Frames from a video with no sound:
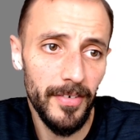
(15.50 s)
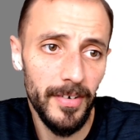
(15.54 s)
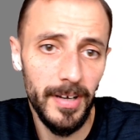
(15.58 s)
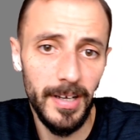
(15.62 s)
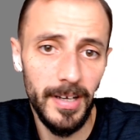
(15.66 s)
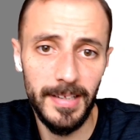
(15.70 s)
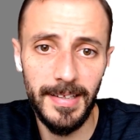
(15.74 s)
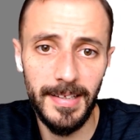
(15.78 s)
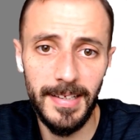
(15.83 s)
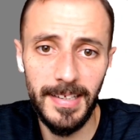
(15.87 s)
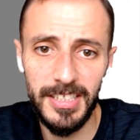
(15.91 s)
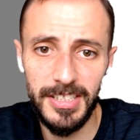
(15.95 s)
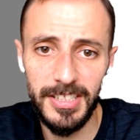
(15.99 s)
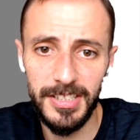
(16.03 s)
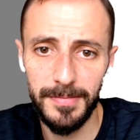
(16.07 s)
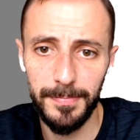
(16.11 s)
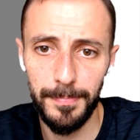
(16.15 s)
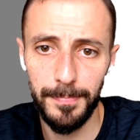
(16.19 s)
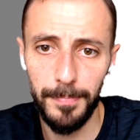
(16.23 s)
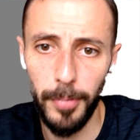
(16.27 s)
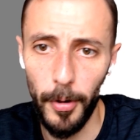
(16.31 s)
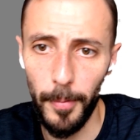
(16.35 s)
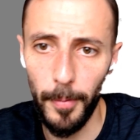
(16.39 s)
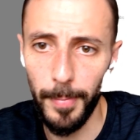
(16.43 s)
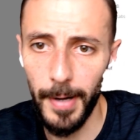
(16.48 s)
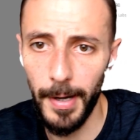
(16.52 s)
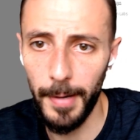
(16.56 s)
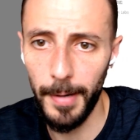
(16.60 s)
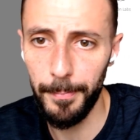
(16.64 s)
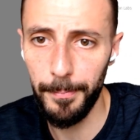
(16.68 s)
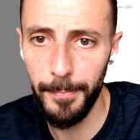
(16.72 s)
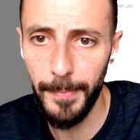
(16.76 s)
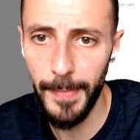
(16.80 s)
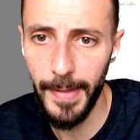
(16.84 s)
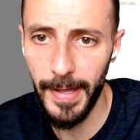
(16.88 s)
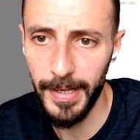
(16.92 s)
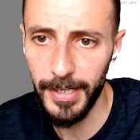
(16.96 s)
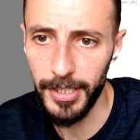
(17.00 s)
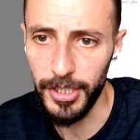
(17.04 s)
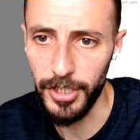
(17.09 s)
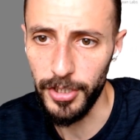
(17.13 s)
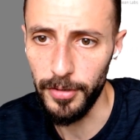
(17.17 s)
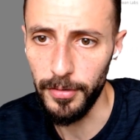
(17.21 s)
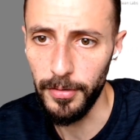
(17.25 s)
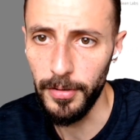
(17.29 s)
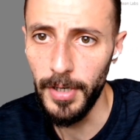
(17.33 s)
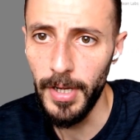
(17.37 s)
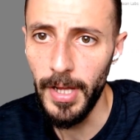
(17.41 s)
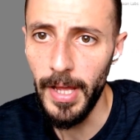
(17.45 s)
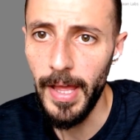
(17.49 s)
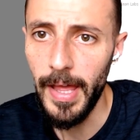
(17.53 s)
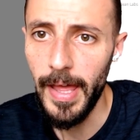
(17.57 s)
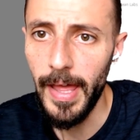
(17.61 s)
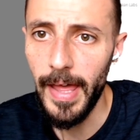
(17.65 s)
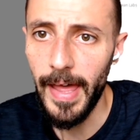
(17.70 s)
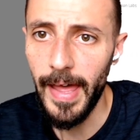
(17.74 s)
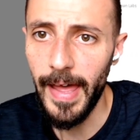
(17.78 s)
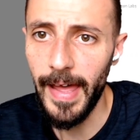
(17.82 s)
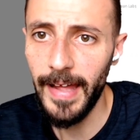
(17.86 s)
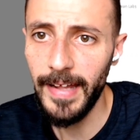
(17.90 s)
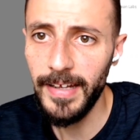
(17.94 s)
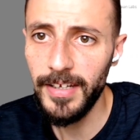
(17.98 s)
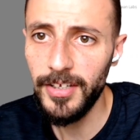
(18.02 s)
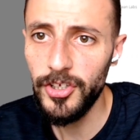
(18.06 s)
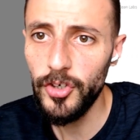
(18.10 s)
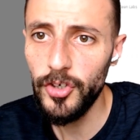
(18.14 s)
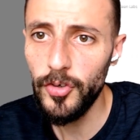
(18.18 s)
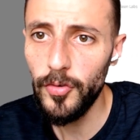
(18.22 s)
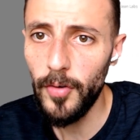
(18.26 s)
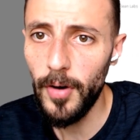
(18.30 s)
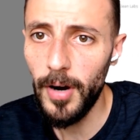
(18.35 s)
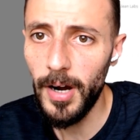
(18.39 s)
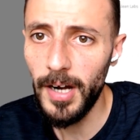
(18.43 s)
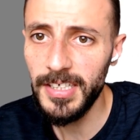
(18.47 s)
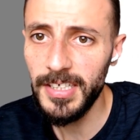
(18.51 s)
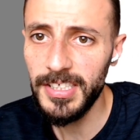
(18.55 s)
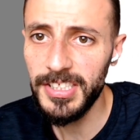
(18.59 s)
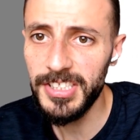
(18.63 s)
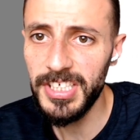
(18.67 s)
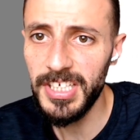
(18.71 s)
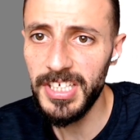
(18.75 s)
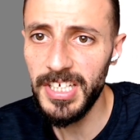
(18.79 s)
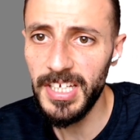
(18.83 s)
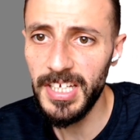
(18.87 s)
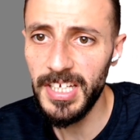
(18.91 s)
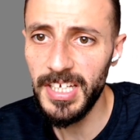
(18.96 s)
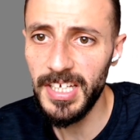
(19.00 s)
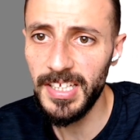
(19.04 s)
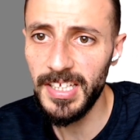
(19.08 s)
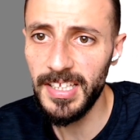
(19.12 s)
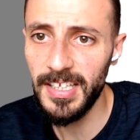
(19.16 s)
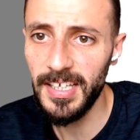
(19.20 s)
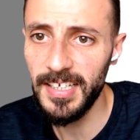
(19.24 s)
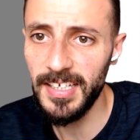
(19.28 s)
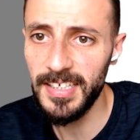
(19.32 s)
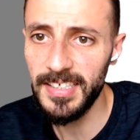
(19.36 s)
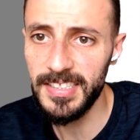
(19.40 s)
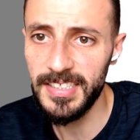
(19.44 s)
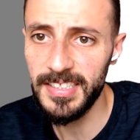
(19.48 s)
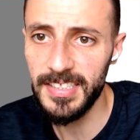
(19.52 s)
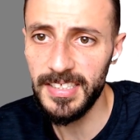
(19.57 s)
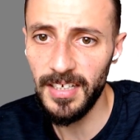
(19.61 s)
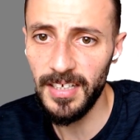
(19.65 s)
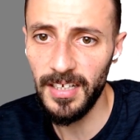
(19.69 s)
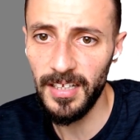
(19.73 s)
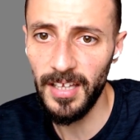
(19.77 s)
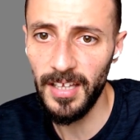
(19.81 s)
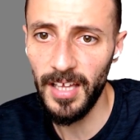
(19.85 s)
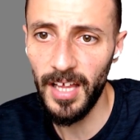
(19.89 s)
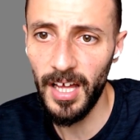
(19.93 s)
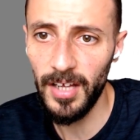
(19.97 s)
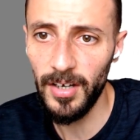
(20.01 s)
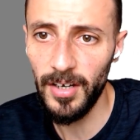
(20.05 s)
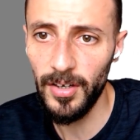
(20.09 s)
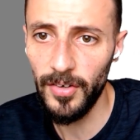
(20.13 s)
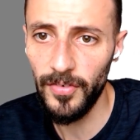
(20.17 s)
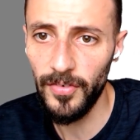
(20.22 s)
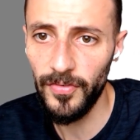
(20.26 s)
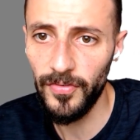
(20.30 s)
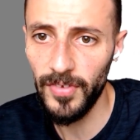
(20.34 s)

this pop-up menu. And you are seeing this a lot of